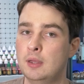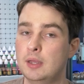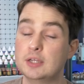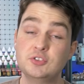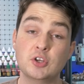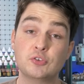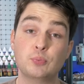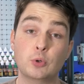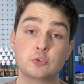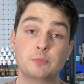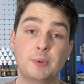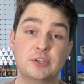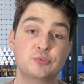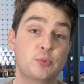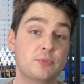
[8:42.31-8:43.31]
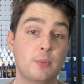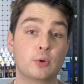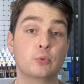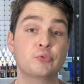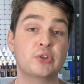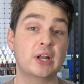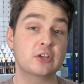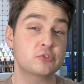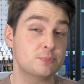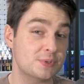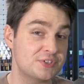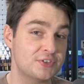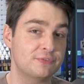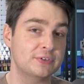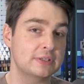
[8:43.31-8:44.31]
It just works best with models that are
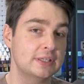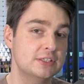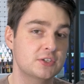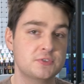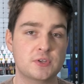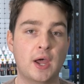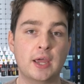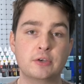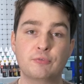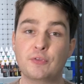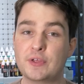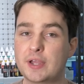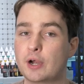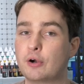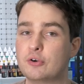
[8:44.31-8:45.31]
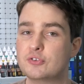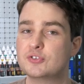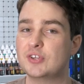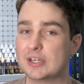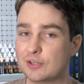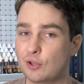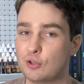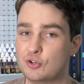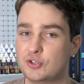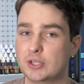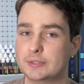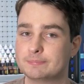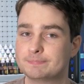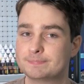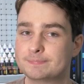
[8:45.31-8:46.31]
specifically designed for the current technology.